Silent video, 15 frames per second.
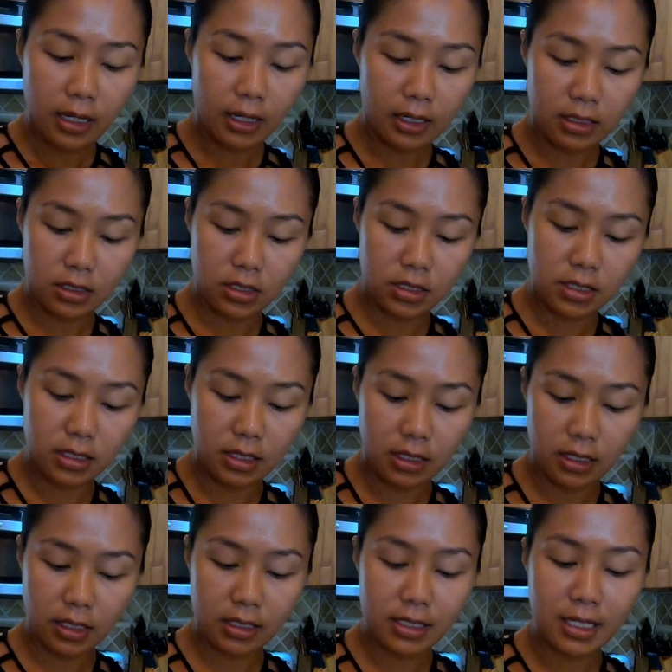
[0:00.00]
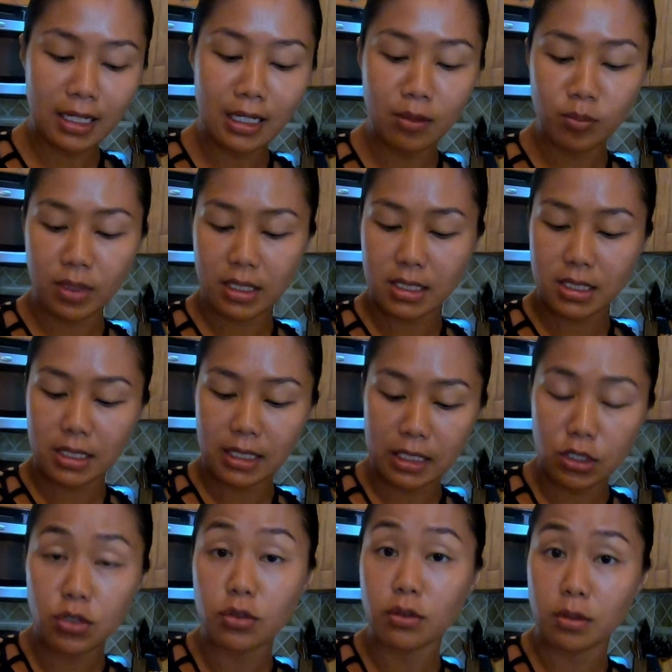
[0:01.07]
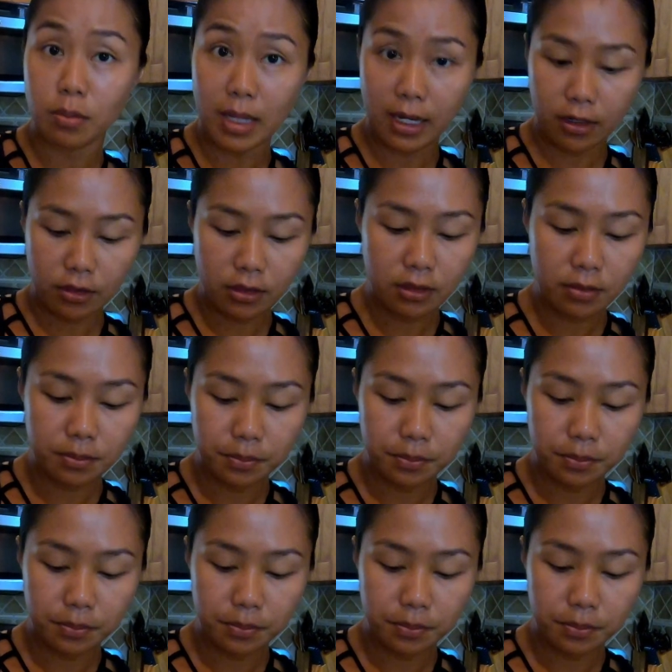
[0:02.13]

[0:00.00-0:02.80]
as it's getting mixed into the batter,